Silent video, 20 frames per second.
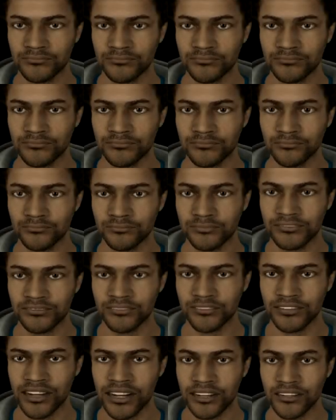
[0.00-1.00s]
Between
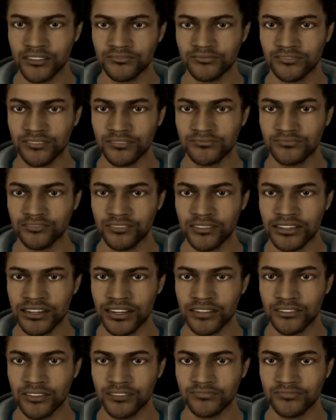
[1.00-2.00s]
1944 and
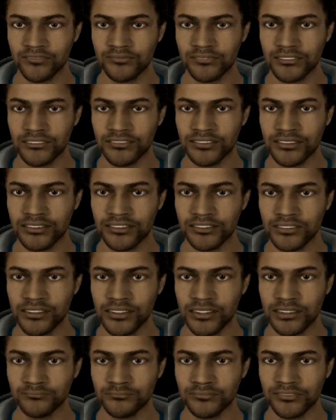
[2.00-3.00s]
1956,
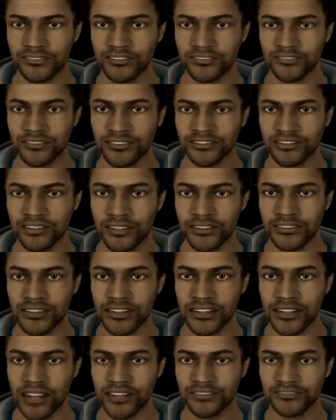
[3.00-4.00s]
8 million returning
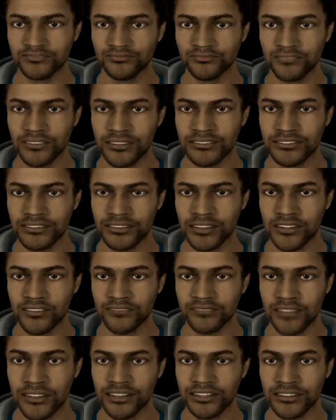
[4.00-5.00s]
veterans received debt
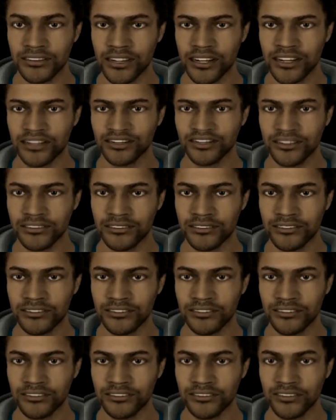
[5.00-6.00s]
free education,
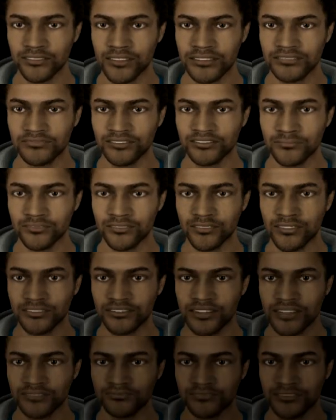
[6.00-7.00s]
low interest
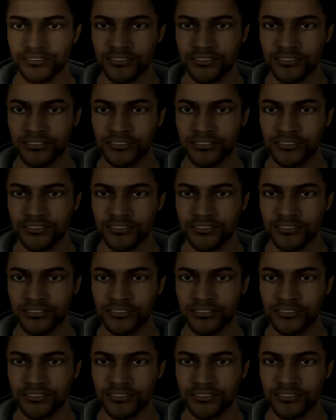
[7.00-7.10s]
mortgages, or